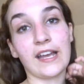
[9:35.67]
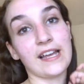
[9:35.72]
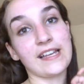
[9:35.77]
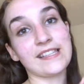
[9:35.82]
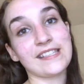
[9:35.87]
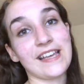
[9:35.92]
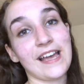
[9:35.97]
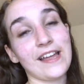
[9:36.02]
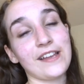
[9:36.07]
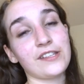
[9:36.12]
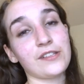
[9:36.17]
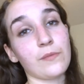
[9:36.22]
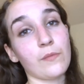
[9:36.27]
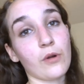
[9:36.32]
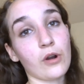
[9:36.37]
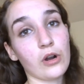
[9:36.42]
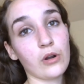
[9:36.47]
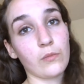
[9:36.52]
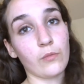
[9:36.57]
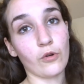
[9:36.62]
I said,
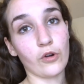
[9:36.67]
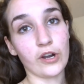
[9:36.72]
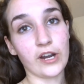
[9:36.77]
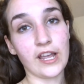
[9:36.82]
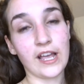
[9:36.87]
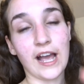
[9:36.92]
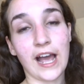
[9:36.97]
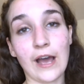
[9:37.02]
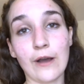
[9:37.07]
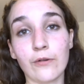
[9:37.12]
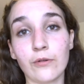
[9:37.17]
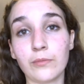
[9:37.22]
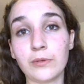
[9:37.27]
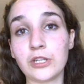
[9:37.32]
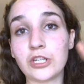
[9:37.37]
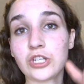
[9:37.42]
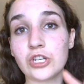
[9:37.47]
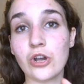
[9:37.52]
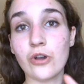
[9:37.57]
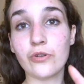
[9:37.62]
tomorrow morning I will be
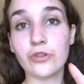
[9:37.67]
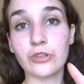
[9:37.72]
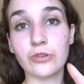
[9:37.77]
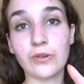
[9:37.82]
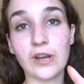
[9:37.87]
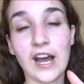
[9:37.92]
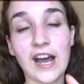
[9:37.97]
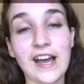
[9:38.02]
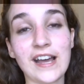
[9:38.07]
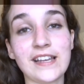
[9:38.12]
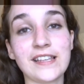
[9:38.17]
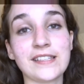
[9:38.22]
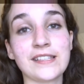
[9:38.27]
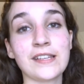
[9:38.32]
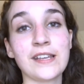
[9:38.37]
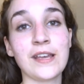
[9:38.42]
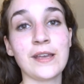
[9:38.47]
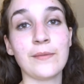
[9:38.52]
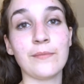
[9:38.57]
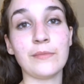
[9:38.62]
showing you guys
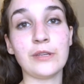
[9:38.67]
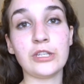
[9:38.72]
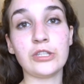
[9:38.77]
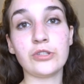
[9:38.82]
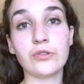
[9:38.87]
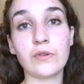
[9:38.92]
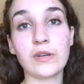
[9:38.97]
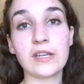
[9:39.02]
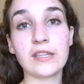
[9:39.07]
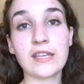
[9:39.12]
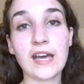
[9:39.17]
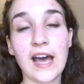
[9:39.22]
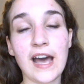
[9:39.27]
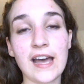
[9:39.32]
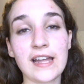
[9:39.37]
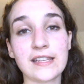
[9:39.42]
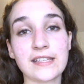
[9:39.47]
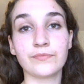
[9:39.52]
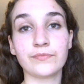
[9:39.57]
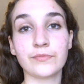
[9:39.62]
me doing
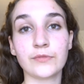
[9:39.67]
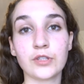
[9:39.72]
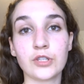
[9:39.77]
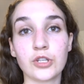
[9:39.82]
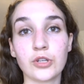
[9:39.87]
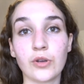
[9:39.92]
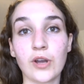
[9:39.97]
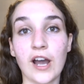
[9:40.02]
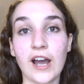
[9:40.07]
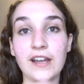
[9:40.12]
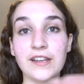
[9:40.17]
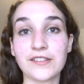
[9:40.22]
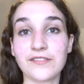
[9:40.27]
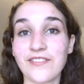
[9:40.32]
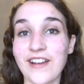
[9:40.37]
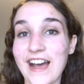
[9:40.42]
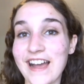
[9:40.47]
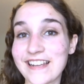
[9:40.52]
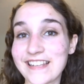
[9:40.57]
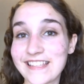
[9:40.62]
that to kind of
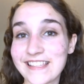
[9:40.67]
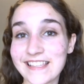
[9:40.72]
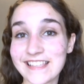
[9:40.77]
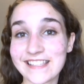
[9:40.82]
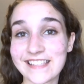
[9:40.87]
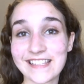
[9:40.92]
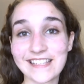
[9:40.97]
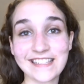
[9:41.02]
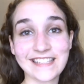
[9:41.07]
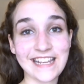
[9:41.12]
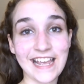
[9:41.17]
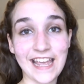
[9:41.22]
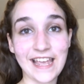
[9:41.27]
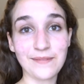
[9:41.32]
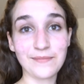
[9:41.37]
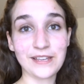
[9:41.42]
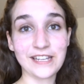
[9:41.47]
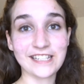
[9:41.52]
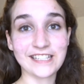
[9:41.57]
add to this taming